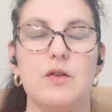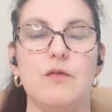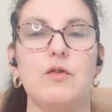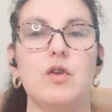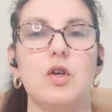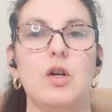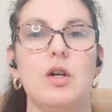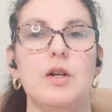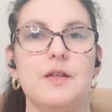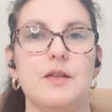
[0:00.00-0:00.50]
of
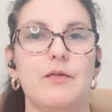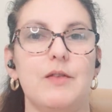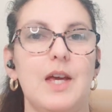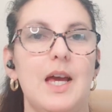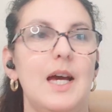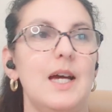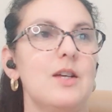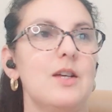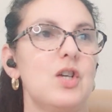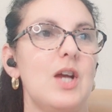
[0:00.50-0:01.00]
dollars of
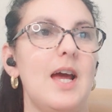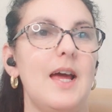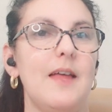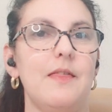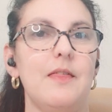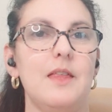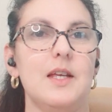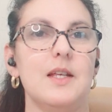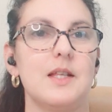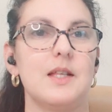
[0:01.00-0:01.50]
cash at
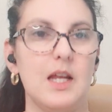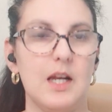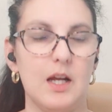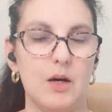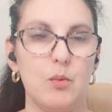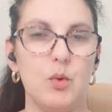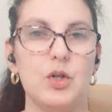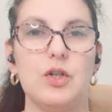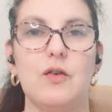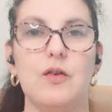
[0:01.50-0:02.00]
this and I
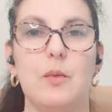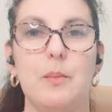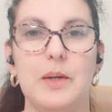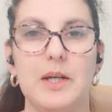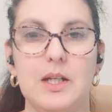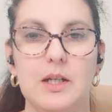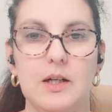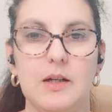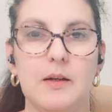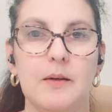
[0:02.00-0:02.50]
want your
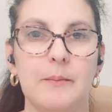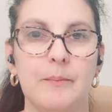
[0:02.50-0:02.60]
opinion.